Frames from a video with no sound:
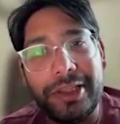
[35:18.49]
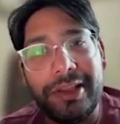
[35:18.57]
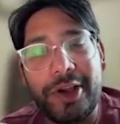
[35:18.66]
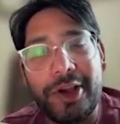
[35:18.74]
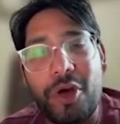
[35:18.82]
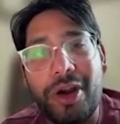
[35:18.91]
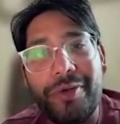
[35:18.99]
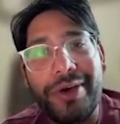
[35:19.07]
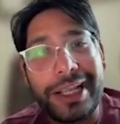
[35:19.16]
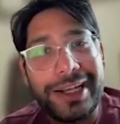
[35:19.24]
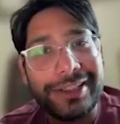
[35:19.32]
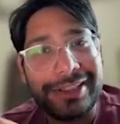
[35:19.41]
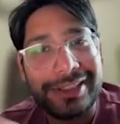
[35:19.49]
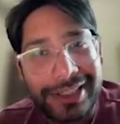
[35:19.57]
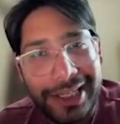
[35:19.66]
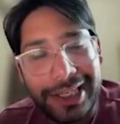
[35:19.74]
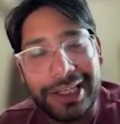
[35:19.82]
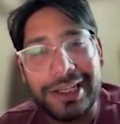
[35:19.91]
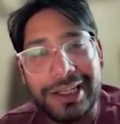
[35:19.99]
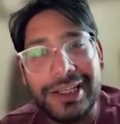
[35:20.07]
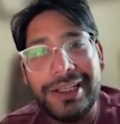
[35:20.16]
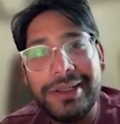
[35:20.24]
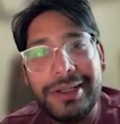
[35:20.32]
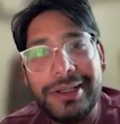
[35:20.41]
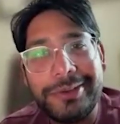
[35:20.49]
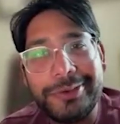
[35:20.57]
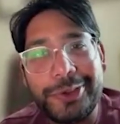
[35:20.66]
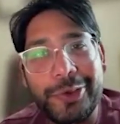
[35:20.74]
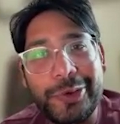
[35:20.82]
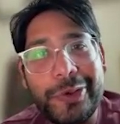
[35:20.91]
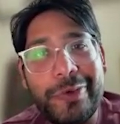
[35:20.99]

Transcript: you all work in a sync to